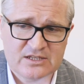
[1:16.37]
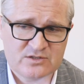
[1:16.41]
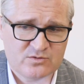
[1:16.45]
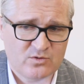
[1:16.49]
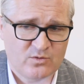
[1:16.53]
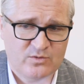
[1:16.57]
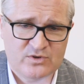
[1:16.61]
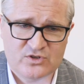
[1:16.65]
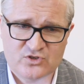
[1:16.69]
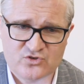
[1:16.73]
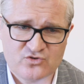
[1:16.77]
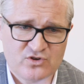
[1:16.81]
that's
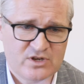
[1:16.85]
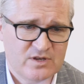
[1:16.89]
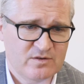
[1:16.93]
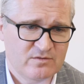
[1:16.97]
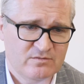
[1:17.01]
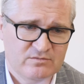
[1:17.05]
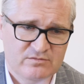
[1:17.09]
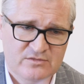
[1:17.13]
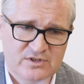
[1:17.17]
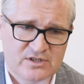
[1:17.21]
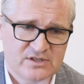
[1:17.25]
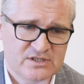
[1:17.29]
what we
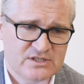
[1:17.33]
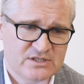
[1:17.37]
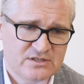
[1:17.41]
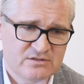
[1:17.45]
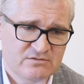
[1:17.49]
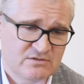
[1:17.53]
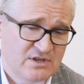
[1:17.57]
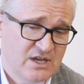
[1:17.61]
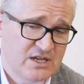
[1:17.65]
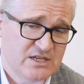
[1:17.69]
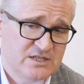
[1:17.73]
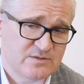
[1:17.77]
treat 90,
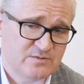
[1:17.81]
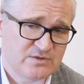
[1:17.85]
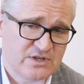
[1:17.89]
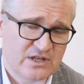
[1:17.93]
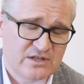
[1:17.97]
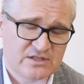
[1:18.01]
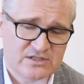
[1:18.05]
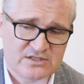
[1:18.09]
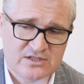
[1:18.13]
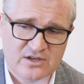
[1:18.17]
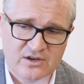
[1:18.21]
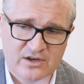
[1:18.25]
80%
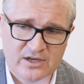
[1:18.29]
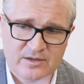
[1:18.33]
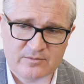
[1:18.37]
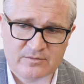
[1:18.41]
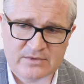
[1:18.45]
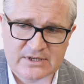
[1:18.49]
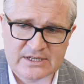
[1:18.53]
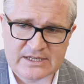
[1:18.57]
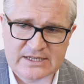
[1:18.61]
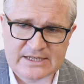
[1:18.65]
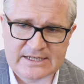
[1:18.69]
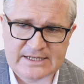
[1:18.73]
of the time.